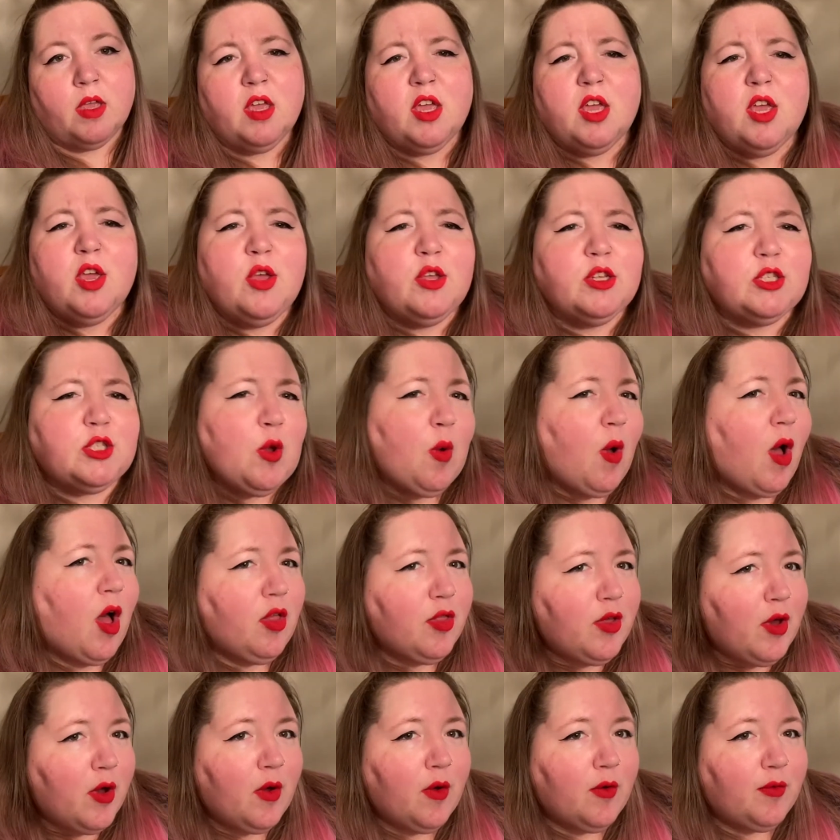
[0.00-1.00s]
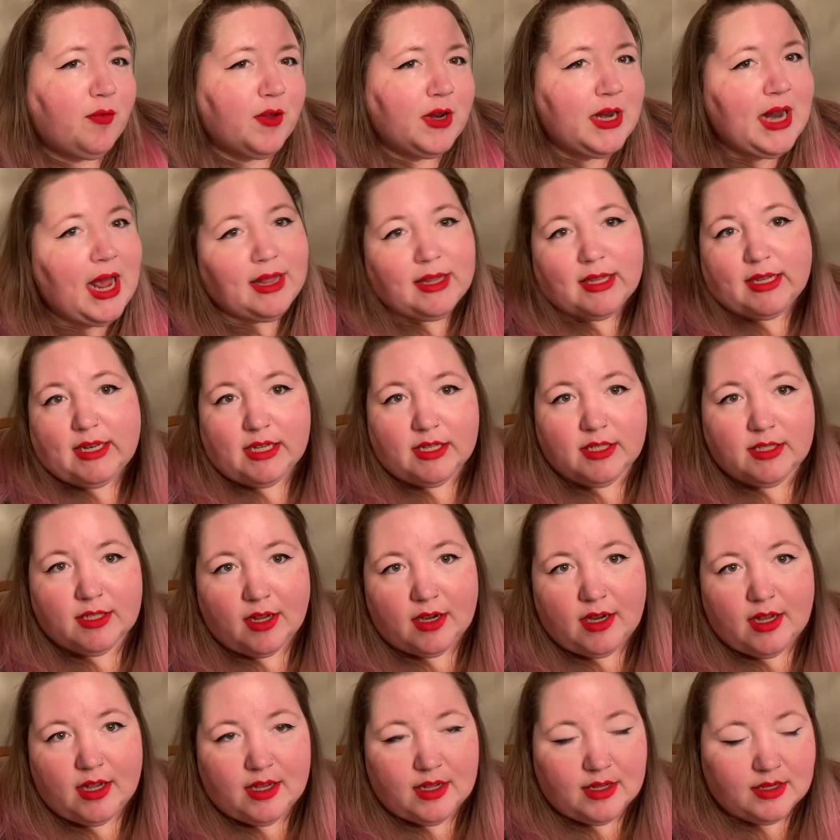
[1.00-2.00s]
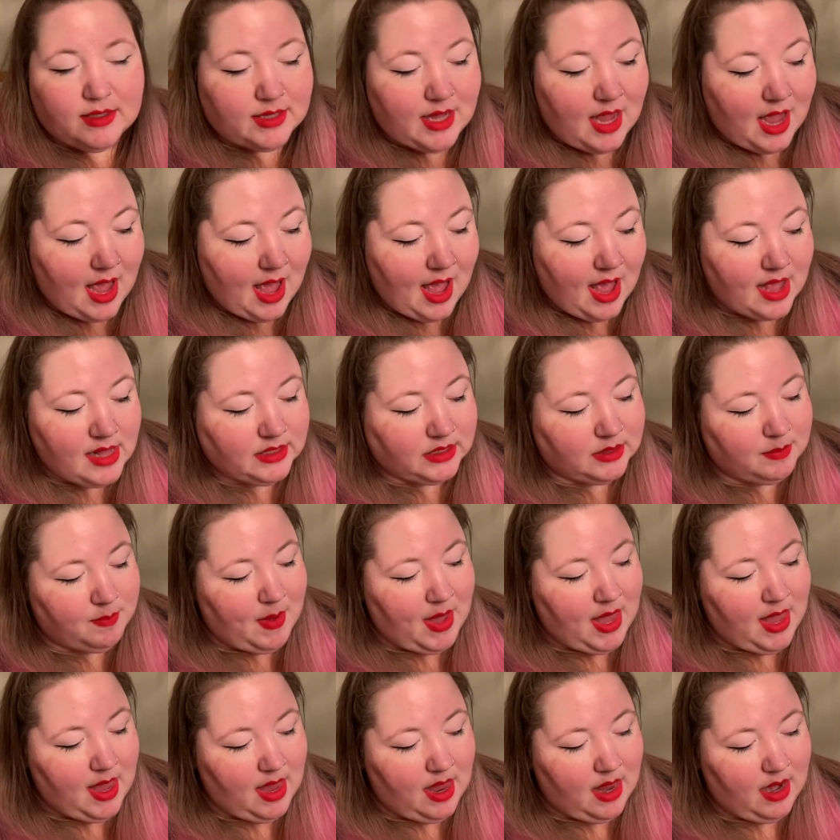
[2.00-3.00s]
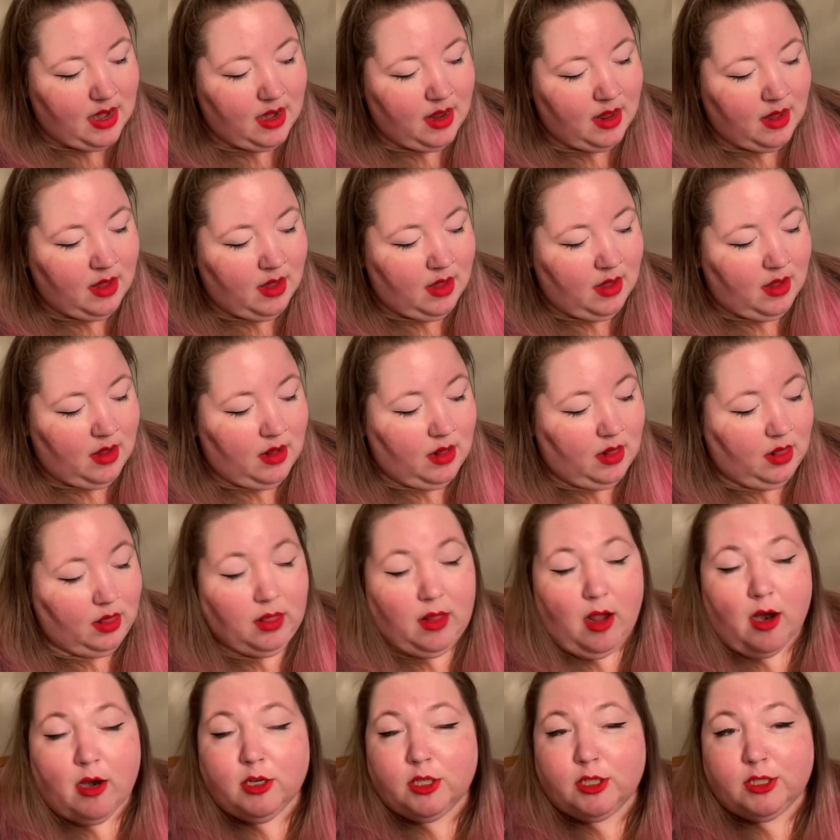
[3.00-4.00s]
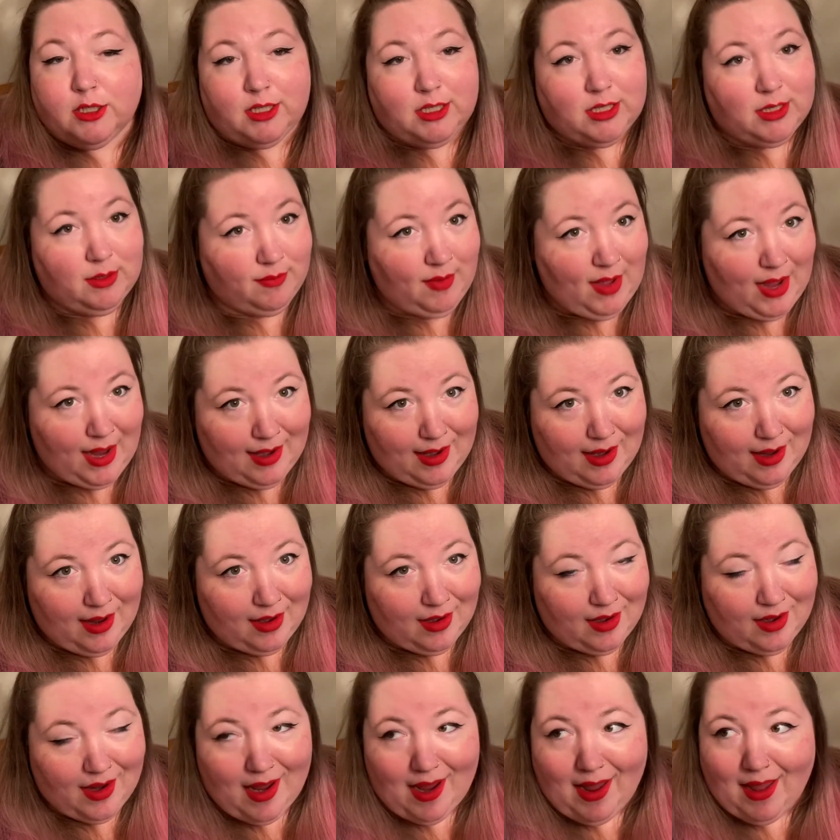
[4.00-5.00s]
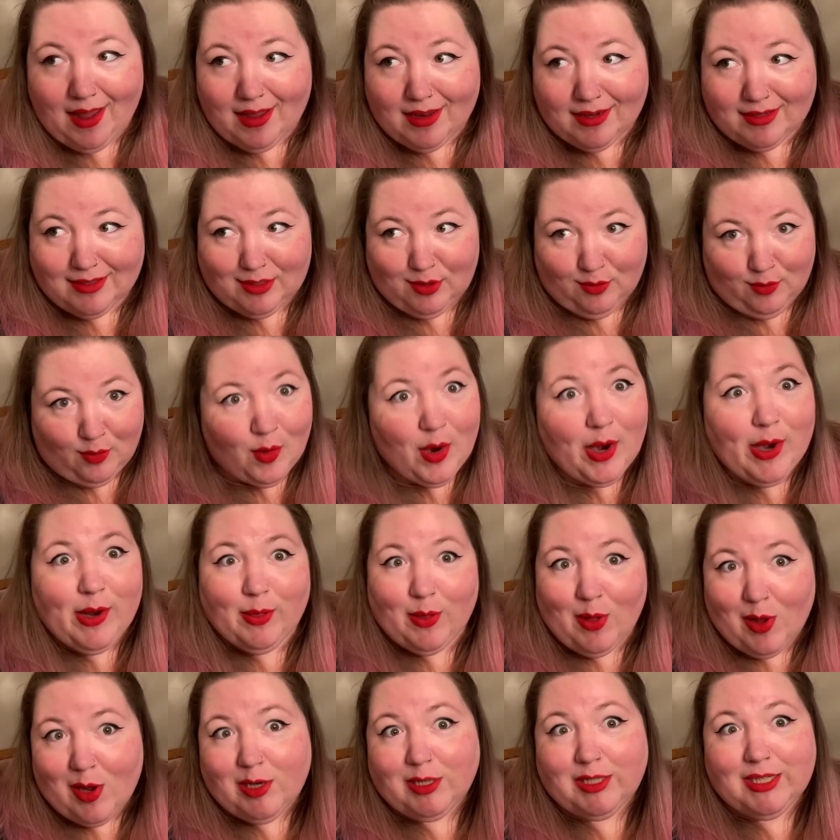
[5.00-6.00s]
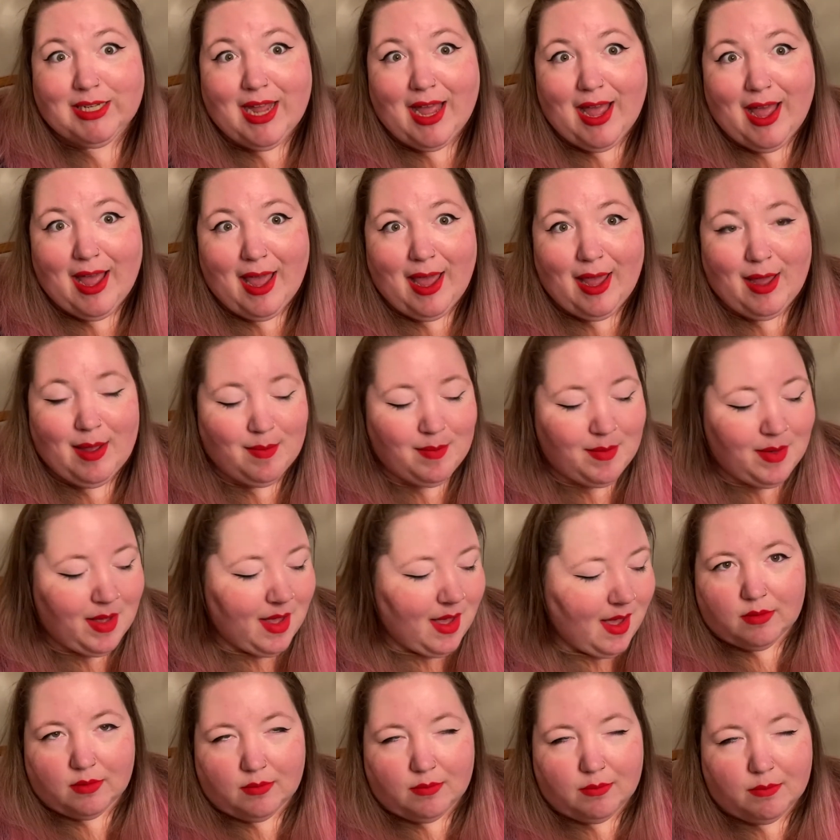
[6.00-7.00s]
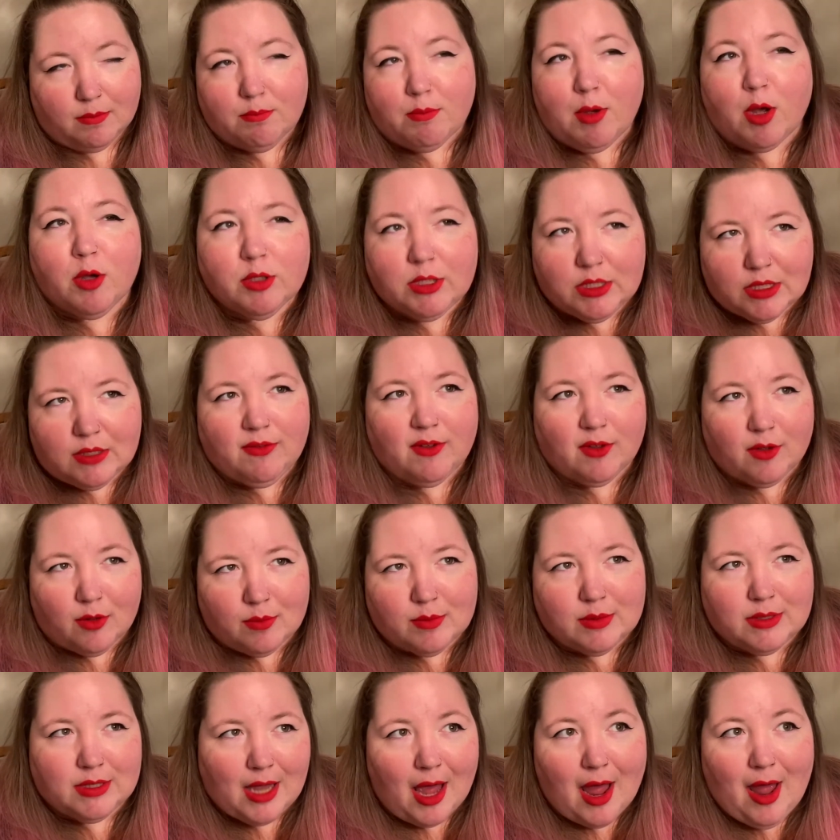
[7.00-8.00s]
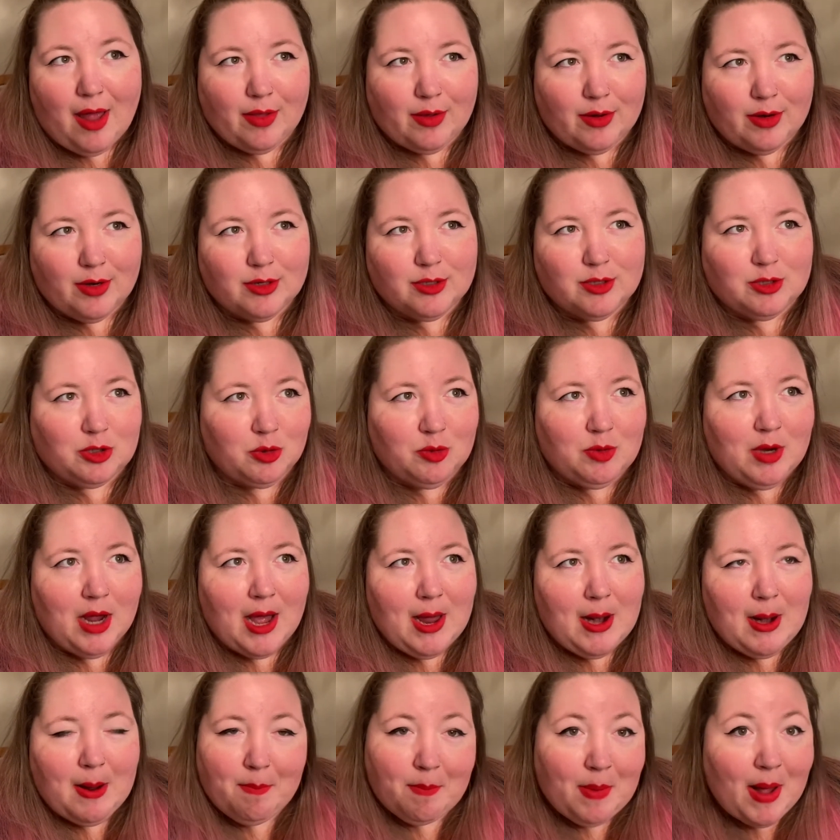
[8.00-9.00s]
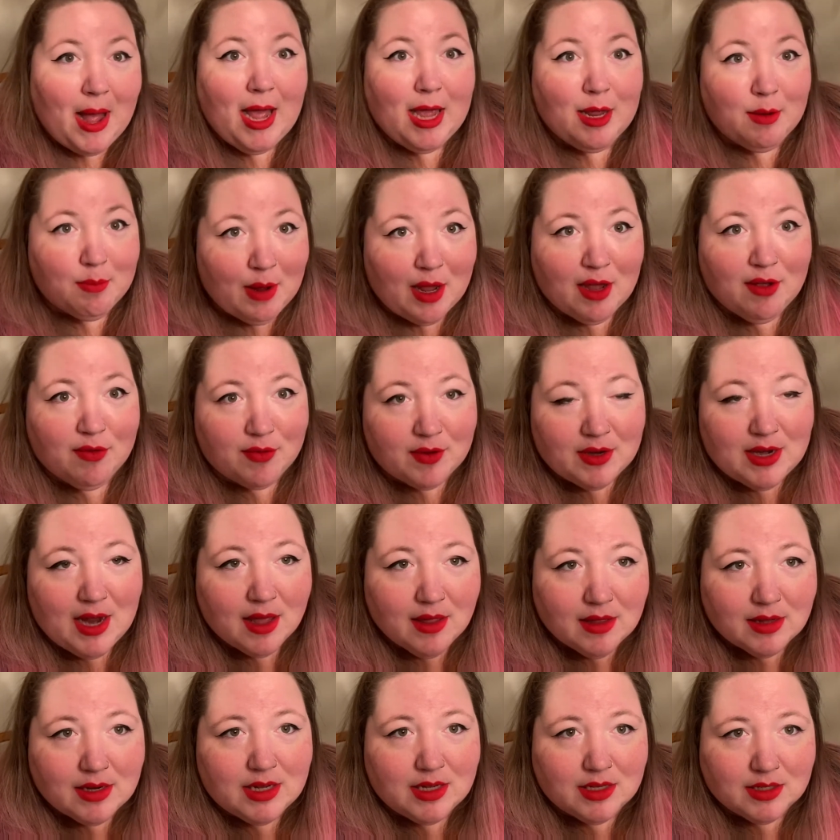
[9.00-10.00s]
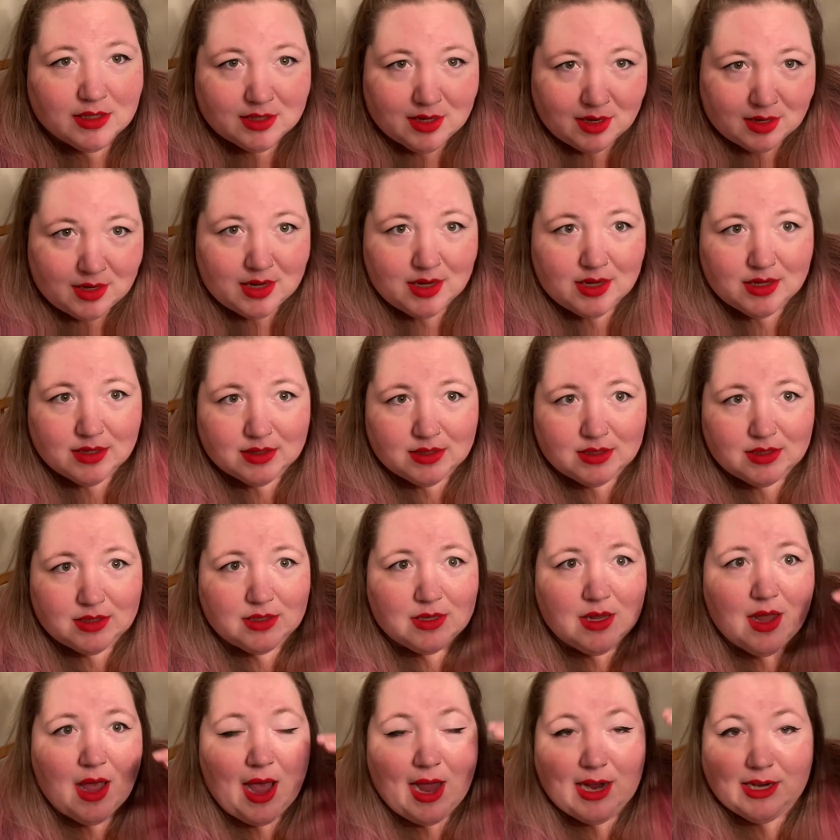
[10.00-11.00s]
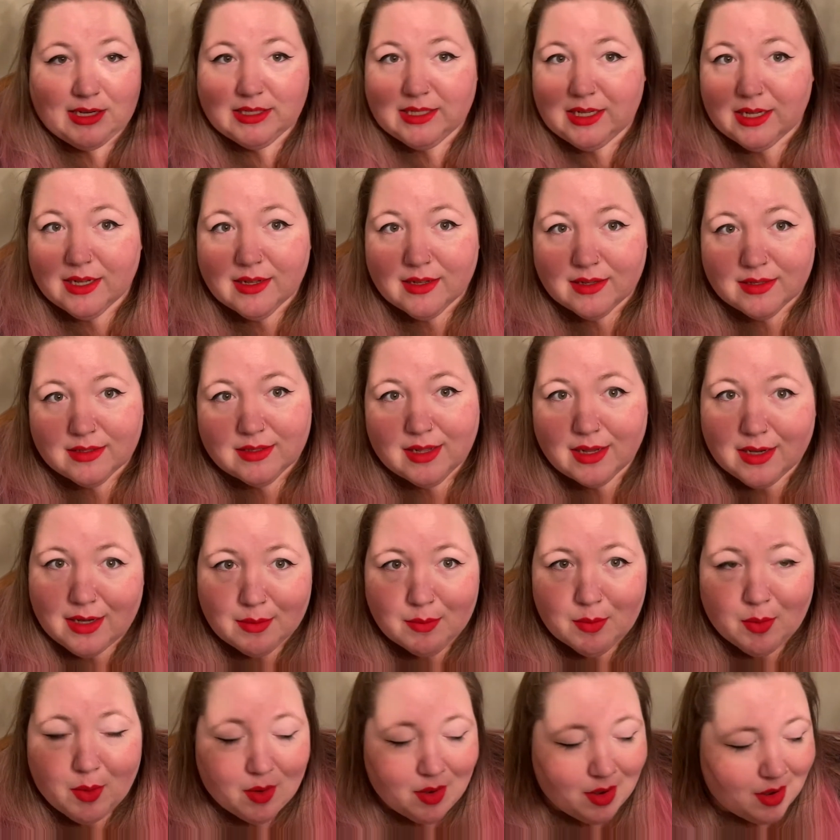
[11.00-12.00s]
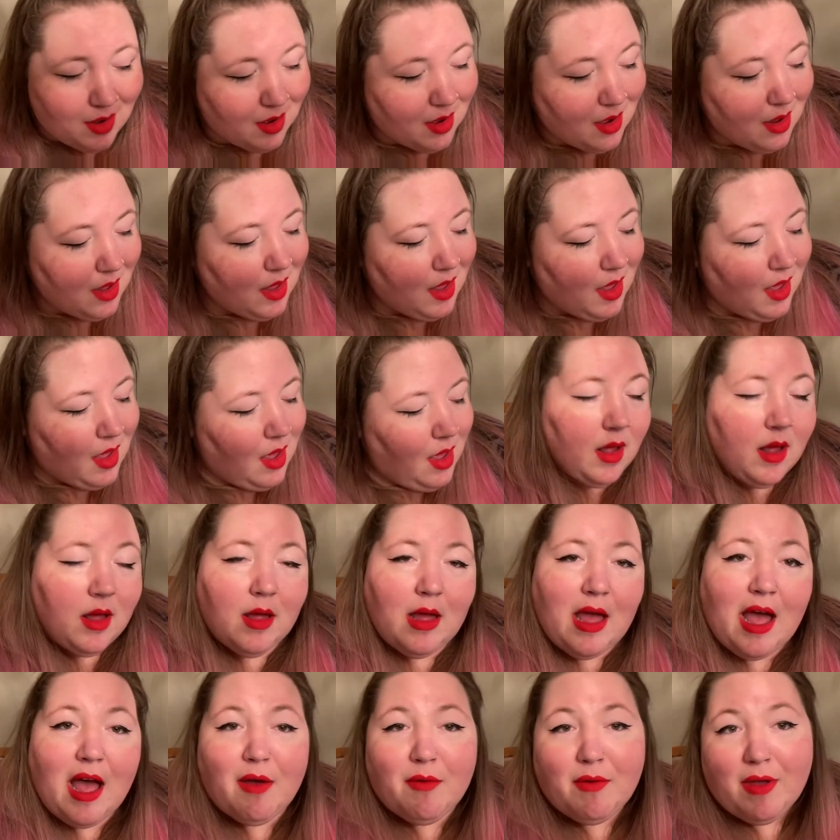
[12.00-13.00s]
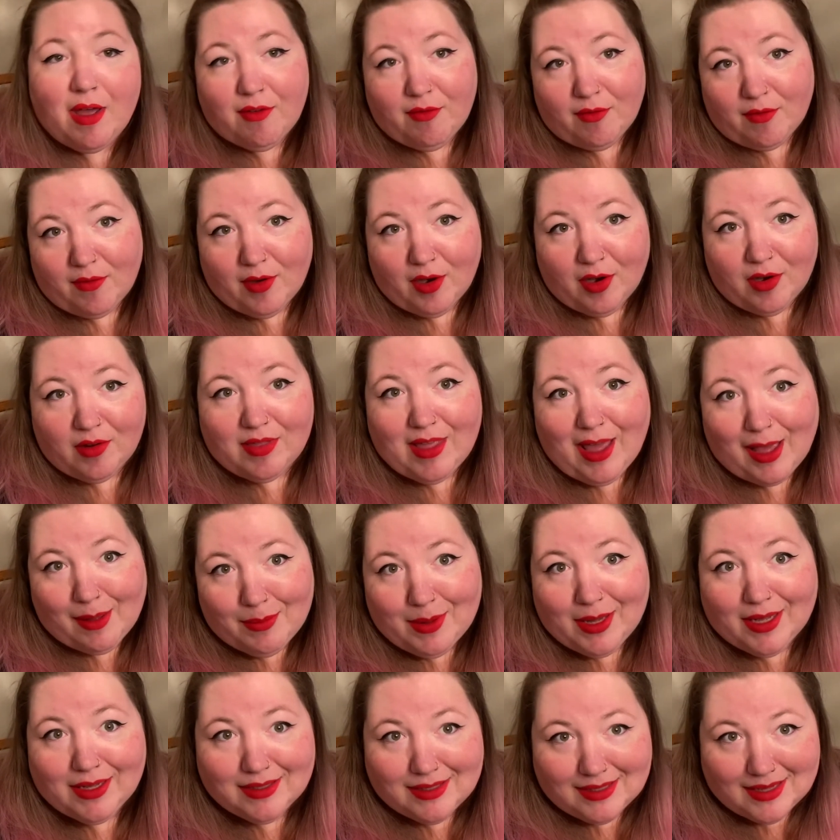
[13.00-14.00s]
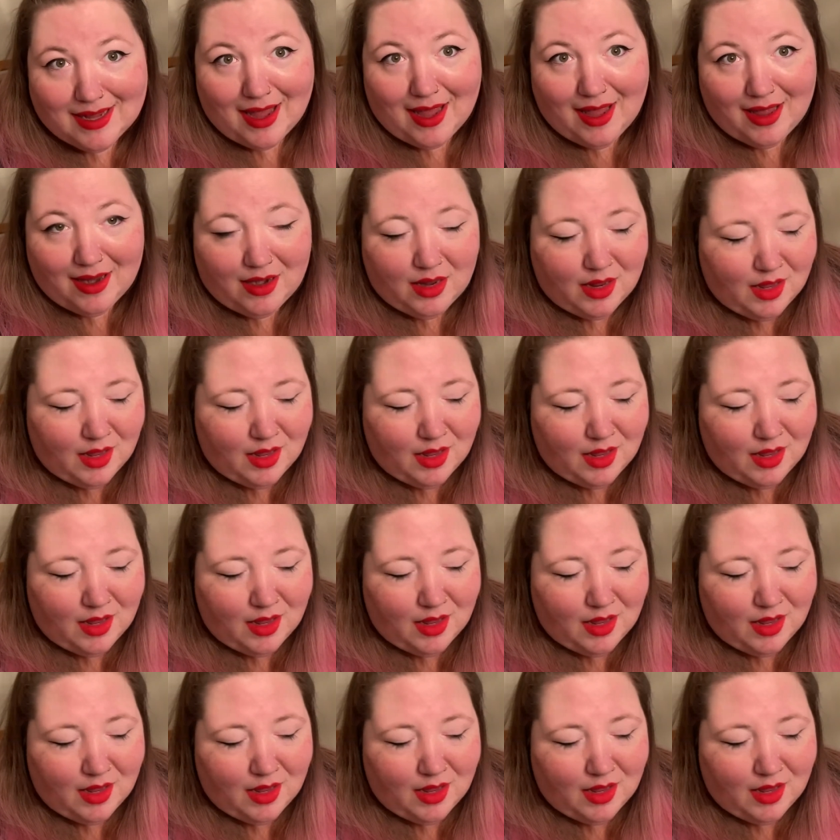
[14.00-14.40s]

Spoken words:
So although fidelity studies has been largely debated and for a long time, most film scholars do not abide by fidelity studies ideas anymore. However, that being said,